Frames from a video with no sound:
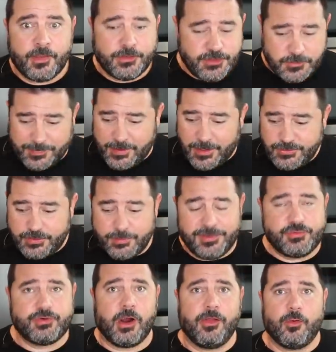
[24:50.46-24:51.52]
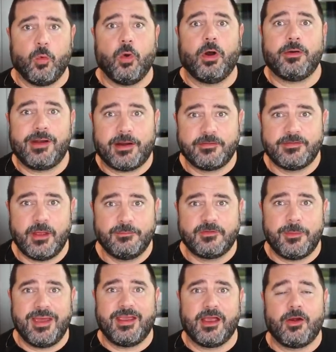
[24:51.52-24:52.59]
Just because you withdraw the water out of something
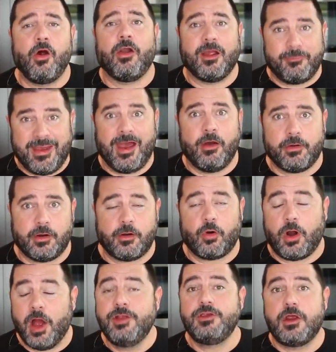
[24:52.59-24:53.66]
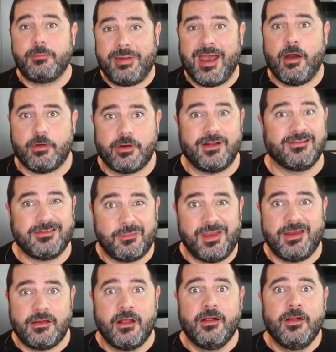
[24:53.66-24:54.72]
to make it garlic powder or onion powder doesn't
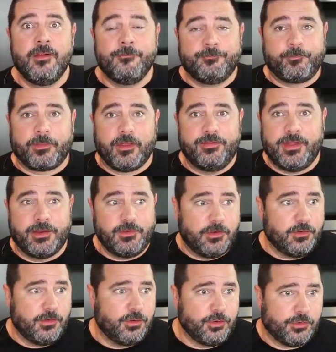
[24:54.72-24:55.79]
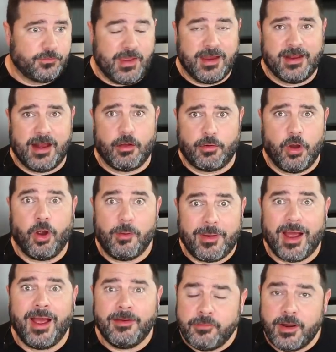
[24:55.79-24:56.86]
mean that you're taking out
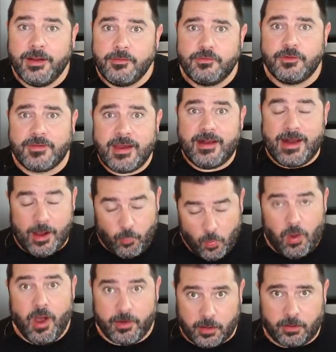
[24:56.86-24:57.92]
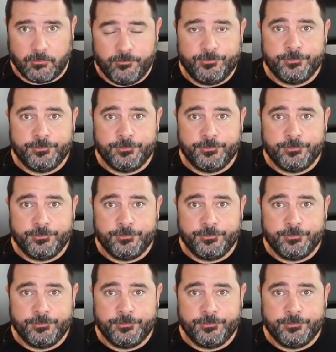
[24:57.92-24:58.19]
carbohydrates, you're taking out water.